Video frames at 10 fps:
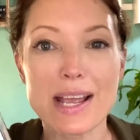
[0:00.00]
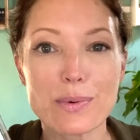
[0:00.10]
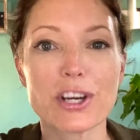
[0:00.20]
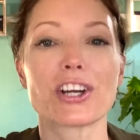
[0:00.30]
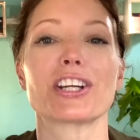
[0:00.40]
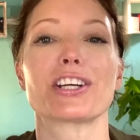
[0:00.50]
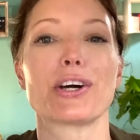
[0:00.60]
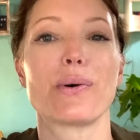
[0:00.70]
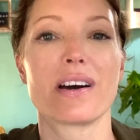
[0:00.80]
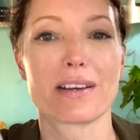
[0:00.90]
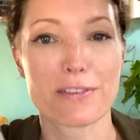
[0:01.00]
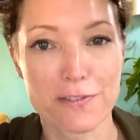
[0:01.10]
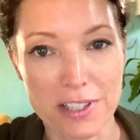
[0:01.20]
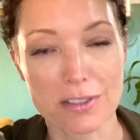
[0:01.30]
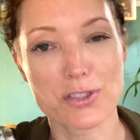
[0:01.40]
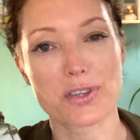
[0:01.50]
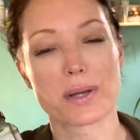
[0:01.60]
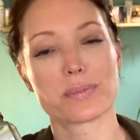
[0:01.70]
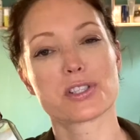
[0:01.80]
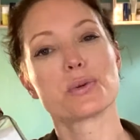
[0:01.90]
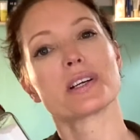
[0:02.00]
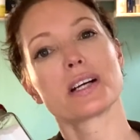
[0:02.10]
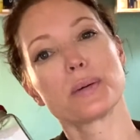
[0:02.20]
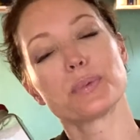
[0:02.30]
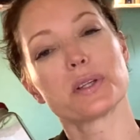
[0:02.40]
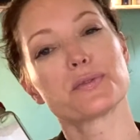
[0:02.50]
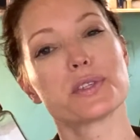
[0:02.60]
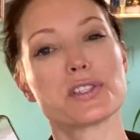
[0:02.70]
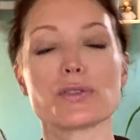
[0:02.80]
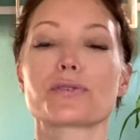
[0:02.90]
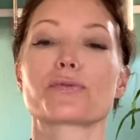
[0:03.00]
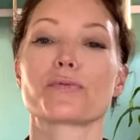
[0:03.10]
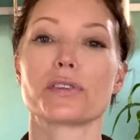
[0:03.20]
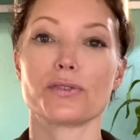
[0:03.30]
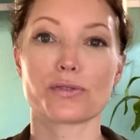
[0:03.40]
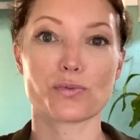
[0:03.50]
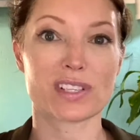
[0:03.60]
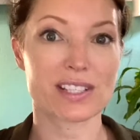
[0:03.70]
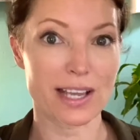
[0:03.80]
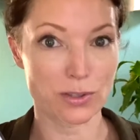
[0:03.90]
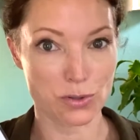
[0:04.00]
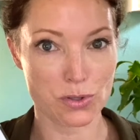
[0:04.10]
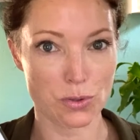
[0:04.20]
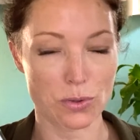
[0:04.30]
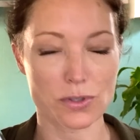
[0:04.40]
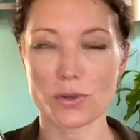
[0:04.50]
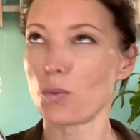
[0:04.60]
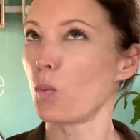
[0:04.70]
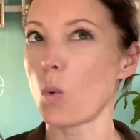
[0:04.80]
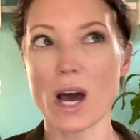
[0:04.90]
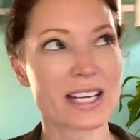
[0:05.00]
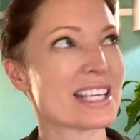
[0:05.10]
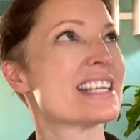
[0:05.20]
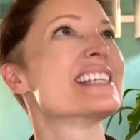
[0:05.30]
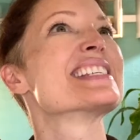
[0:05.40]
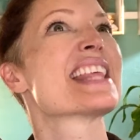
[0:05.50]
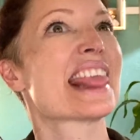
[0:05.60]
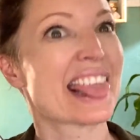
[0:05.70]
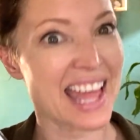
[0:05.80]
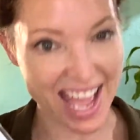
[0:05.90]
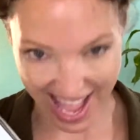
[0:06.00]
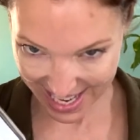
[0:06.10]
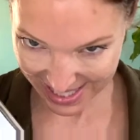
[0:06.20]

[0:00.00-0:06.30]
we are gonna go on a field trip to a couple of reduce, reuse, recycle stores. What is that?